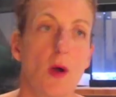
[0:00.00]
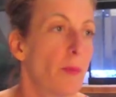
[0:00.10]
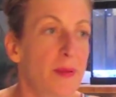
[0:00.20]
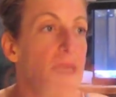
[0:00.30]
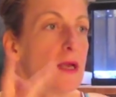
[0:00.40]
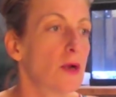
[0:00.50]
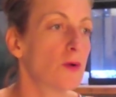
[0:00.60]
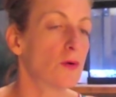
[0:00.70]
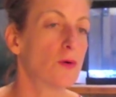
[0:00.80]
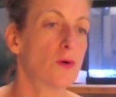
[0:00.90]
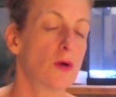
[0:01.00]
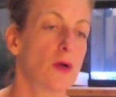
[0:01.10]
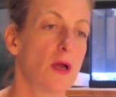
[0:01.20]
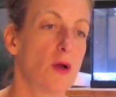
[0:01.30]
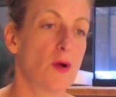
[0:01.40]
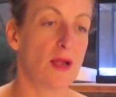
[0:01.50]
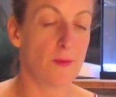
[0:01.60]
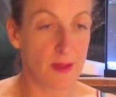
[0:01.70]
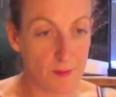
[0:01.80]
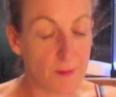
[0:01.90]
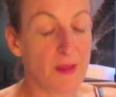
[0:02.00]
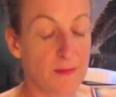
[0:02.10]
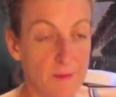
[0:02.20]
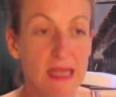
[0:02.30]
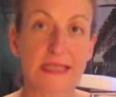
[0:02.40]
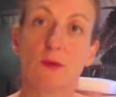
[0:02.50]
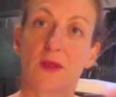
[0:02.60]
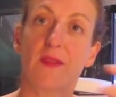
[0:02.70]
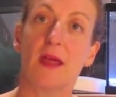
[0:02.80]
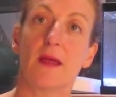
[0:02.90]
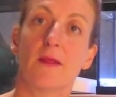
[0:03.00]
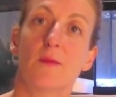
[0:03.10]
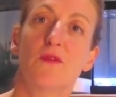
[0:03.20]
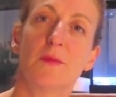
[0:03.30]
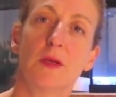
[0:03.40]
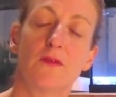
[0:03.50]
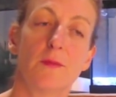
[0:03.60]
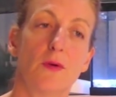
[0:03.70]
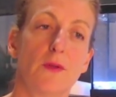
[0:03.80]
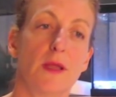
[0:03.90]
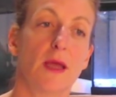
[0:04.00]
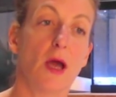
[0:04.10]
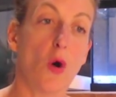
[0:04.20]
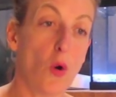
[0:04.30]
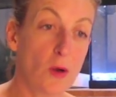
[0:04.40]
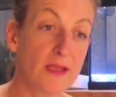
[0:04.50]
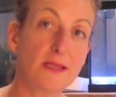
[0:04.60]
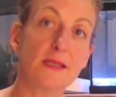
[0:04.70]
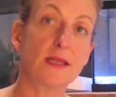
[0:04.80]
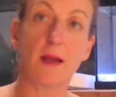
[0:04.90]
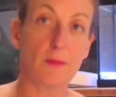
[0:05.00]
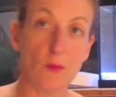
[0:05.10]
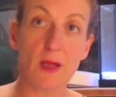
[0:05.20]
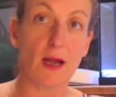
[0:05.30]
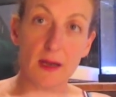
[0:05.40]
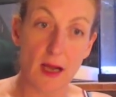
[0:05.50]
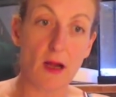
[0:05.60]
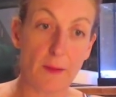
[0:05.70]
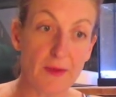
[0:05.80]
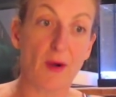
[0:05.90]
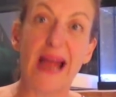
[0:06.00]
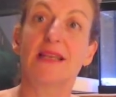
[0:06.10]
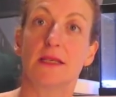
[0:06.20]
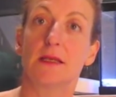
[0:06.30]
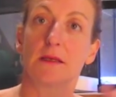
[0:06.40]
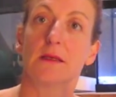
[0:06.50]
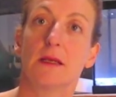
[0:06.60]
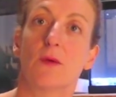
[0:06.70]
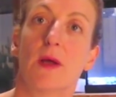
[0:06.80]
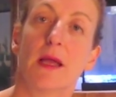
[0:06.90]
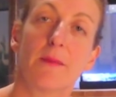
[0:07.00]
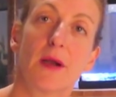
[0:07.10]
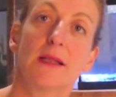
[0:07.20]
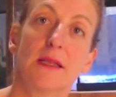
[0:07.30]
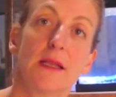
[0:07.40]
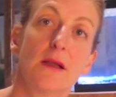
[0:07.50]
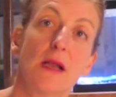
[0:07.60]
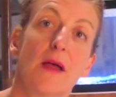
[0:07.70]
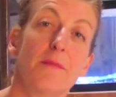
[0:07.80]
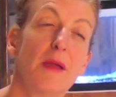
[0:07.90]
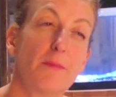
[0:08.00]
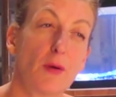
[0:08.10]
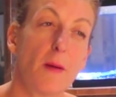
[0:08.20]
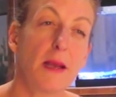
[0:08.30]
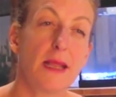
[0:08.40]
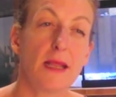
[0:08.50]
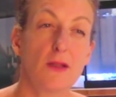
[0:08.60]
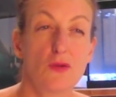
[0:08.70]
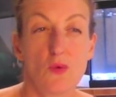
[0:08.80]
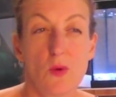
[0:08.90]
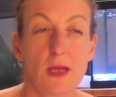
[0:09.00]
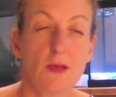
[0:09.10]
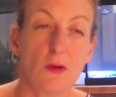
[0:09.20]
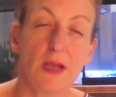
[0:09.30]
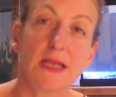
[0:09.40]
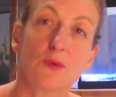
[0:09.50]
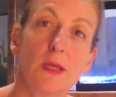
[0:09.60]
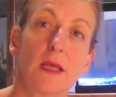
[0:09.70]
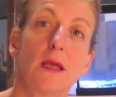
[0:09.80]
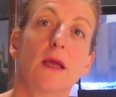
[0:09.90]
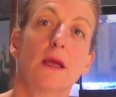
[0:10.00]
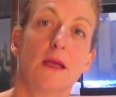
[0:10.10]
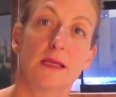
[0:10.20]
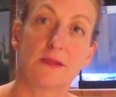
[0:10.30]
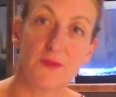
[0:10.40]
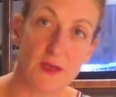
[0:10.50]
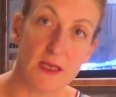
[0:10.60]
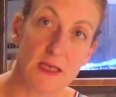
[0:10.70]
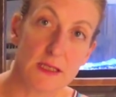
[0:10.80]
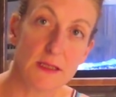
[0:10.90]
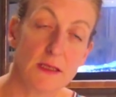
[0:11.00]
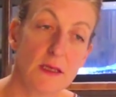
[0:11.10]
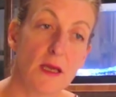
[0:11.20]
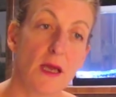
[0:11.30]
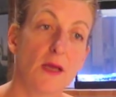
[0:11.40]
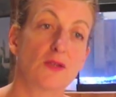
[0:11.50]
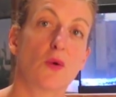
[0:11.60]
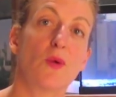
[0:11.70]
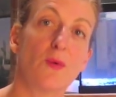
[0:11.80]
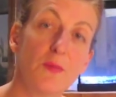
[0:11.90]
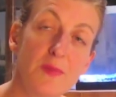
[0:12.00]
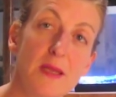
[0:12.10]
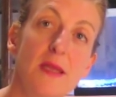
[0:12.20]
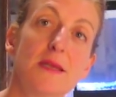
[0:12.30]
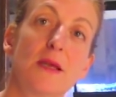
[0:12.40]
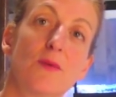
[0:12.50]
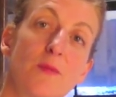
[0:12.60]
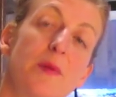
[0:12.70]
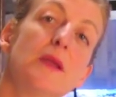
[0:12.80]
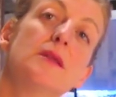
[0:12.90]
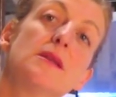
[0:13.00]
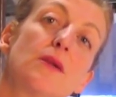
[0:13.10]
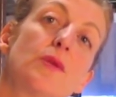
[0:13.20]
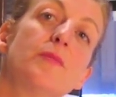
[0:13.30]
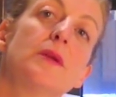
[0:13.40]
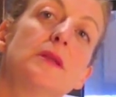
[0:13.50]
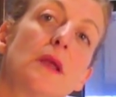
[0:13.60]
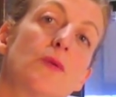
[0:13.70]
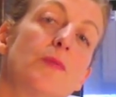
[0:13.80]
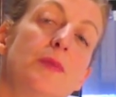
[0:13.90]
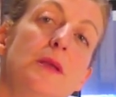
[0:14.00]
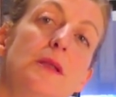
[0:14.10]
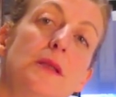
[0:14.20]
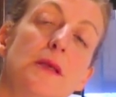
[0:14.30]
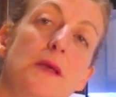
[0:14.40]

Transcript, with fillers: up yeah. here or yeah. it, mixed with the, the, movement of the body. All these things I'm, we are now. I'm writing in a way. I'm writing now, and probably in two weeks. No, next week is finished. So we repeat and repeat and repeat and repeat.